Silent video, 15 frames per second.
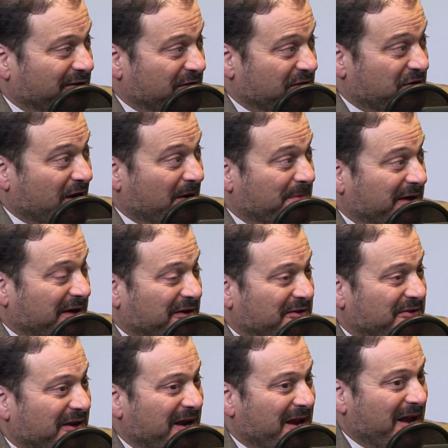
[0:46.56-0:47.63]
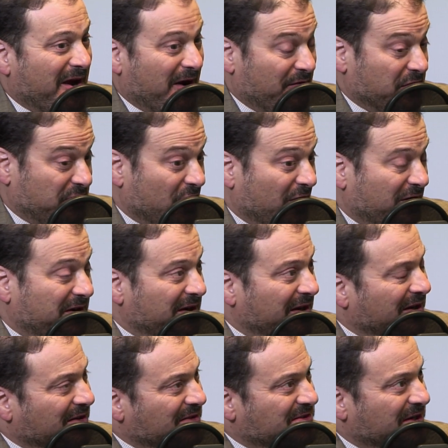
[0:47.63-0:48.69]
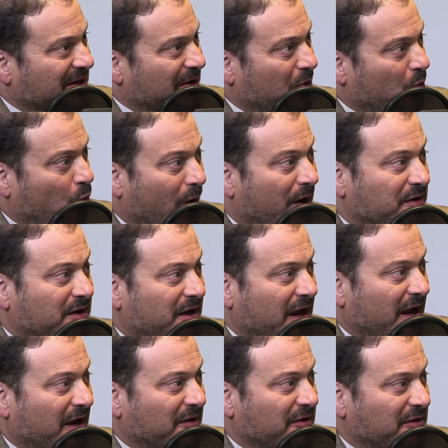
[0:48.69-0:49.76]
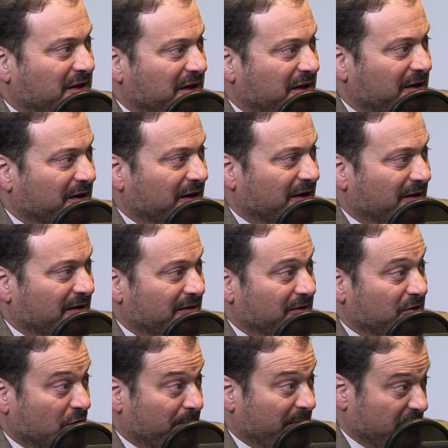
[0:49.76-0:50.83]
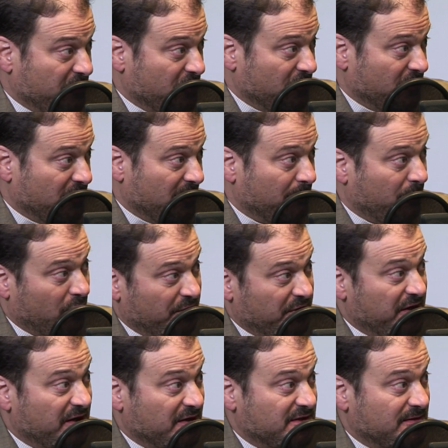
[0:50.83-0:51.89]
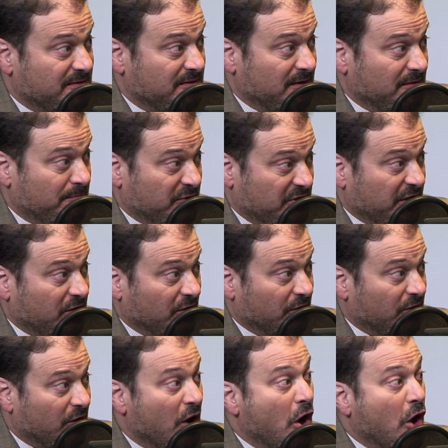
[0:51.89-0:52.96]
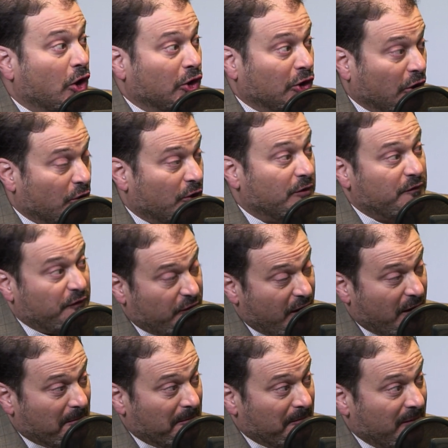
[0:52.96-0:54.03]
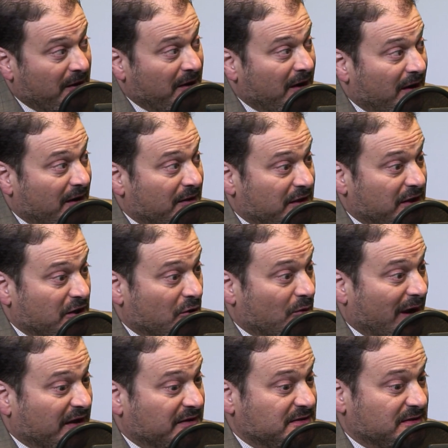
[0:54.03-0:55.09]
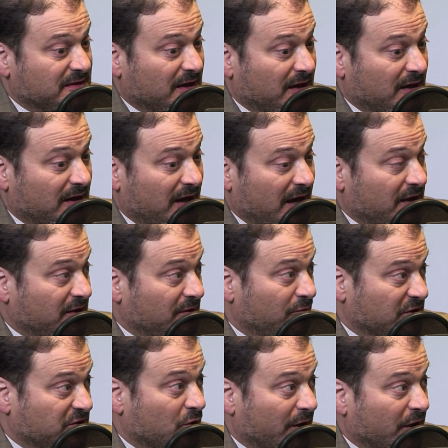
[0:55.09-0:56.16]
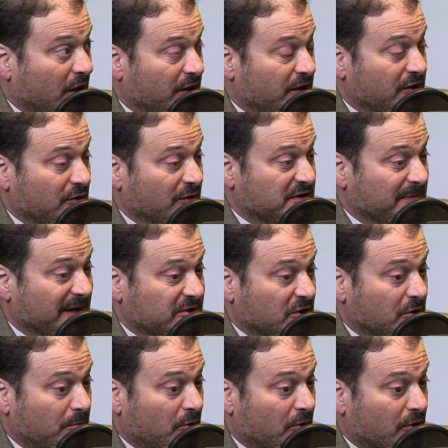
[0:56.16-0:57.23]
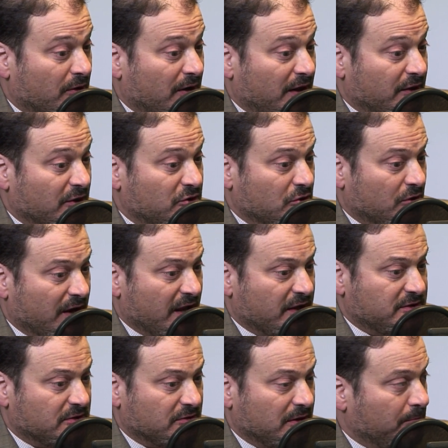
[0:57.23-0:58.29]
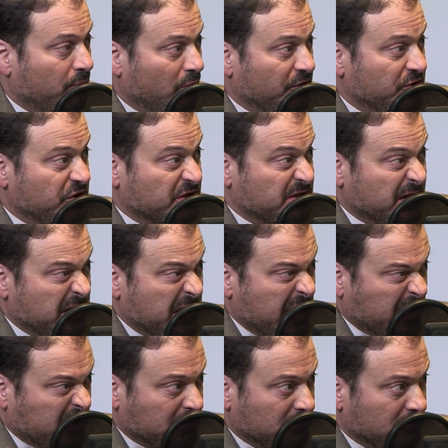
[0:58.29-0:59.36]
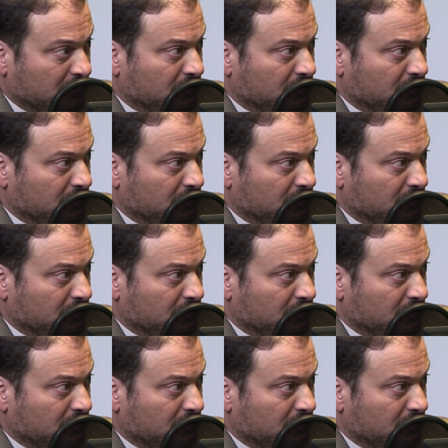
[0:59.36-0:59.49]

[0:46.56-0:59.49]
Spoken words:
of the talk is what can the European Union and Poland in particular learn from the U.S. And what's going on at the U.S.-Mexico border? And the short answer in Polish is "nic."